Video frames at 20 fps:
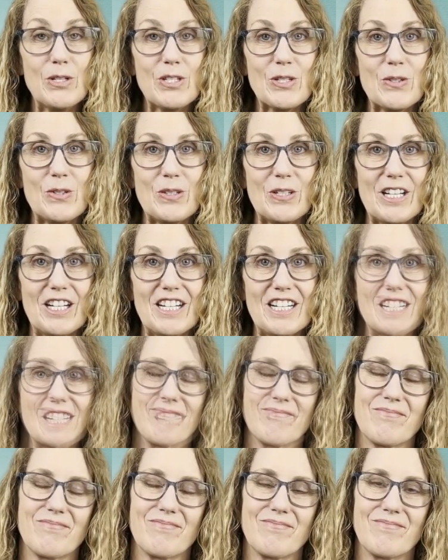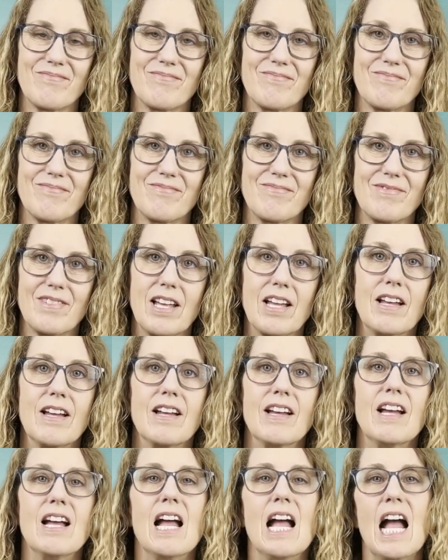homeschoolers.
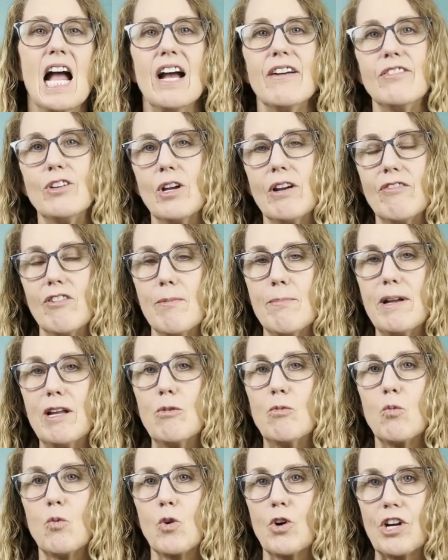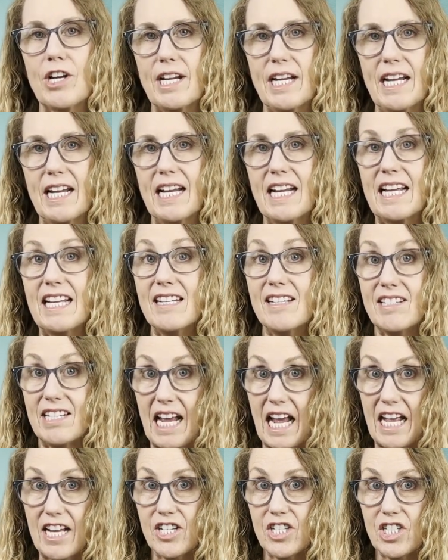Have you ever been working
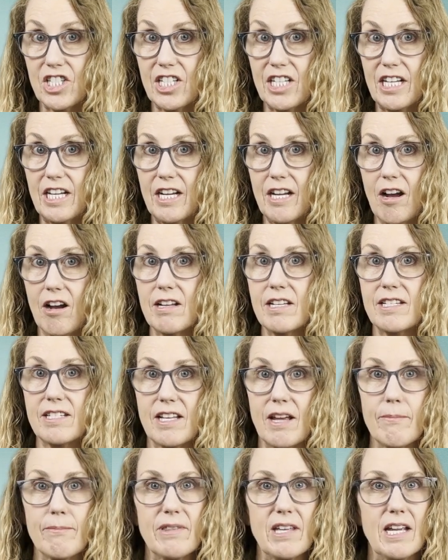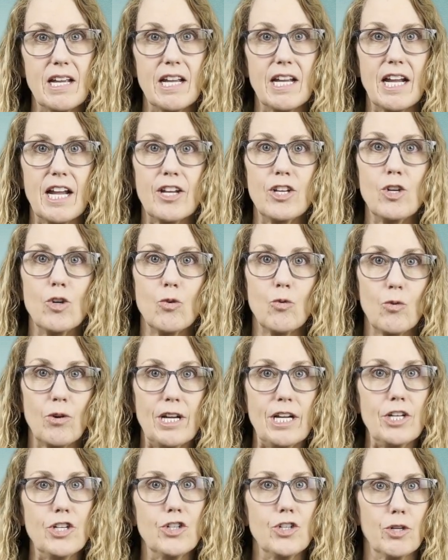intensely on something and you
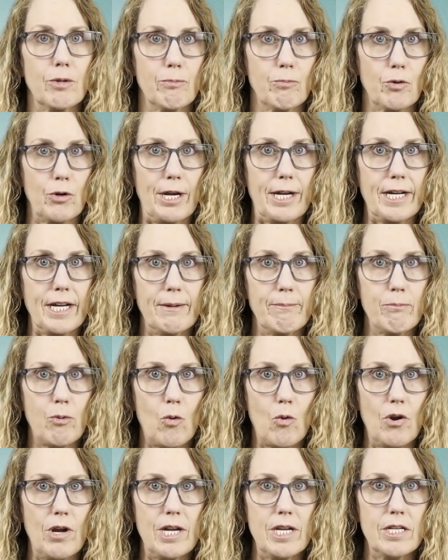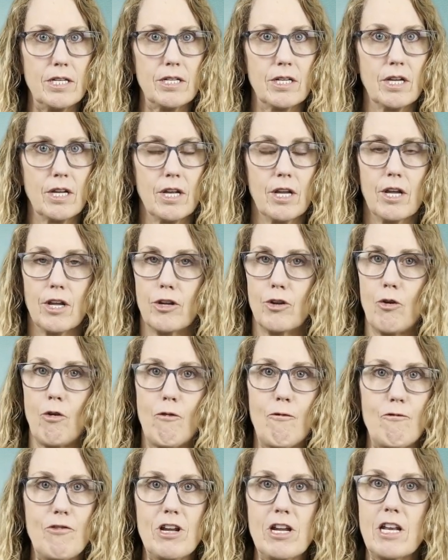reach your breaking point? You
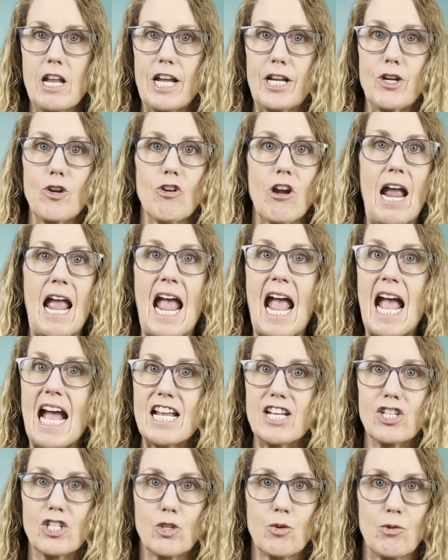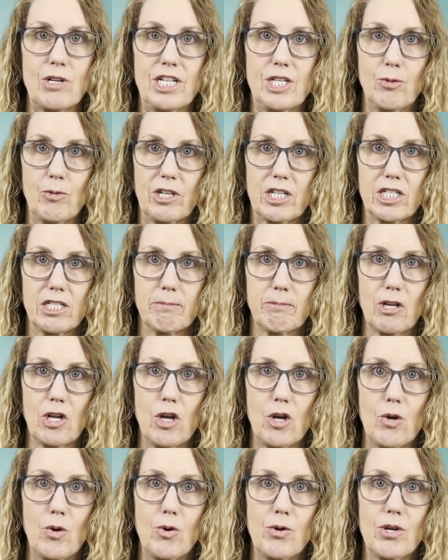feel like your head's going to
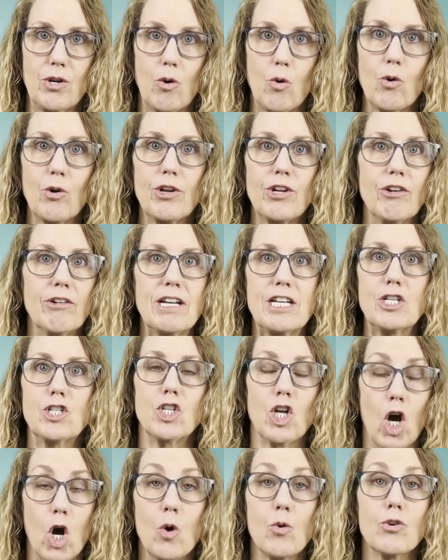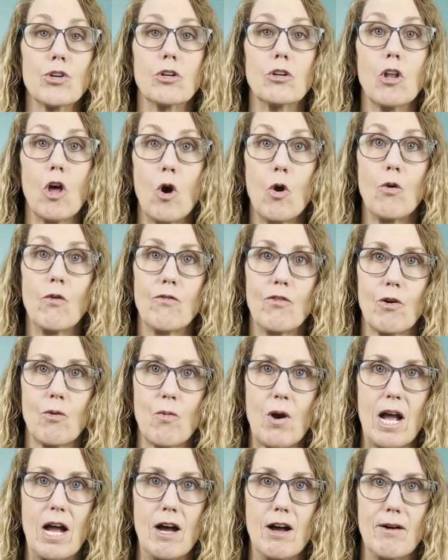explode or you're in total
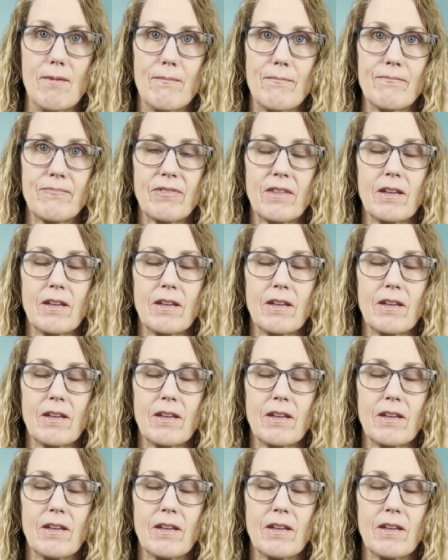overwhelm.